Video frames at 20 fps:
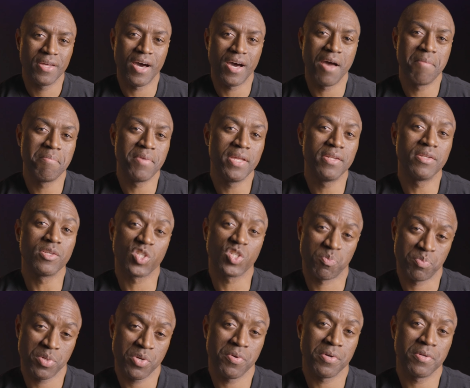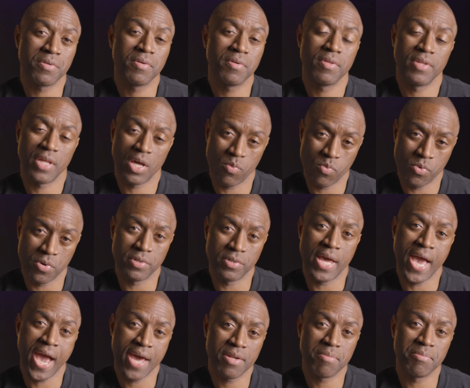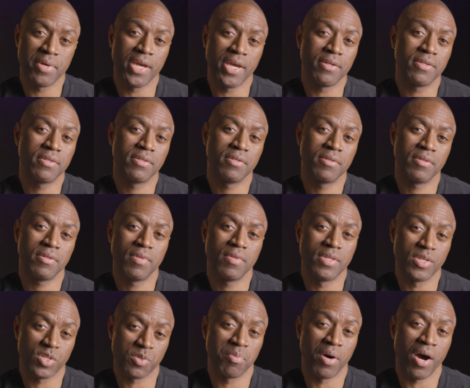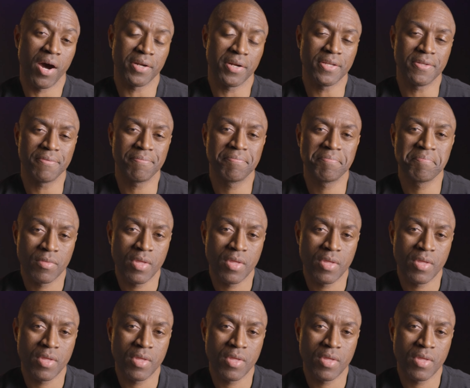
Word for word: I mean the spirit that would animate this body.